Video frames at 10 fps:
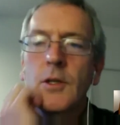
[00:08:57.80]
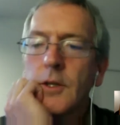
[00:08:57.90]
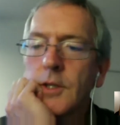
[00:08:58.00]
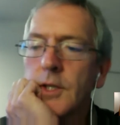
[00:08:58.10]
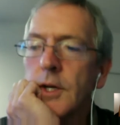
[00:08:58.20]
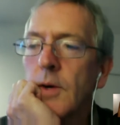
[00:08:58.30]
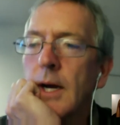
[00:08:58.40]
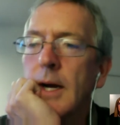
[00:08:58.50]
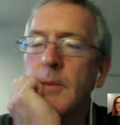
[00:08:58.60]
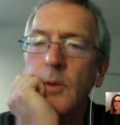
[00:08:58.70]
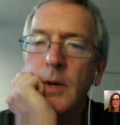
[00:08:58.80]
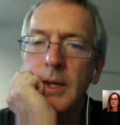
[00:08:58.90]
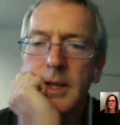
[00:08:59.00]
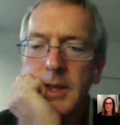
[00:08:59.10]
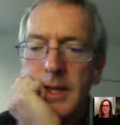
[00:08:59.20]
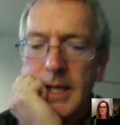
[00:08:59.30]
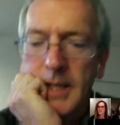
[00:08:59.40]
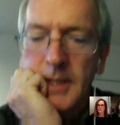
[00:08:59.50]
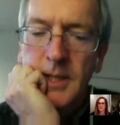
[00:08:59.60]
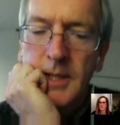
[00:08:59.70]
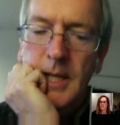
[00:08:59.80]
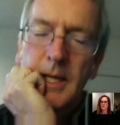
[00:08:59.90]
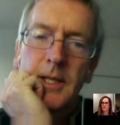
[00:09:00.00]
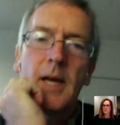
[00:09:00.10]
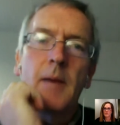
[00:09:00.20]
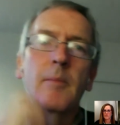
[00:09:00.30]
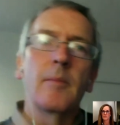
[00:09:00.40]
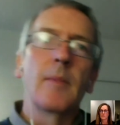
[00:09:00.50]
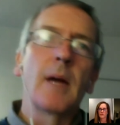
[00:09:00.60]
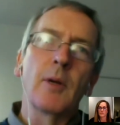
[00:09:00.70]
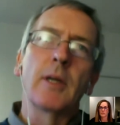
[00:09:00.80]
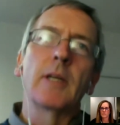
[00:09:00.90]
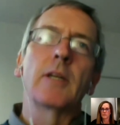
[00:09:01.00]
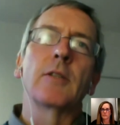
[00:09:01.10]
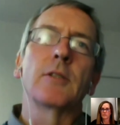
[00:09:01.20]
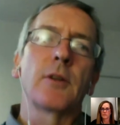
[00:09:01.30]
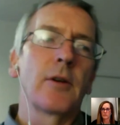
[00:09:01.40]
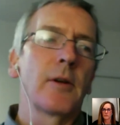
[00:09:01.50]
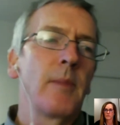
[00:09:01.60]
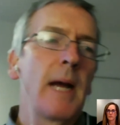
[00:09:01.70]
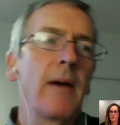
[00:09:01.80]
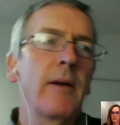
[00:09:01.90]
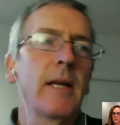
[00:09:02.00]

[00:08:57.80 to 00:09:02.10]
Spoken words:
So one of the things that I'm really concerned about as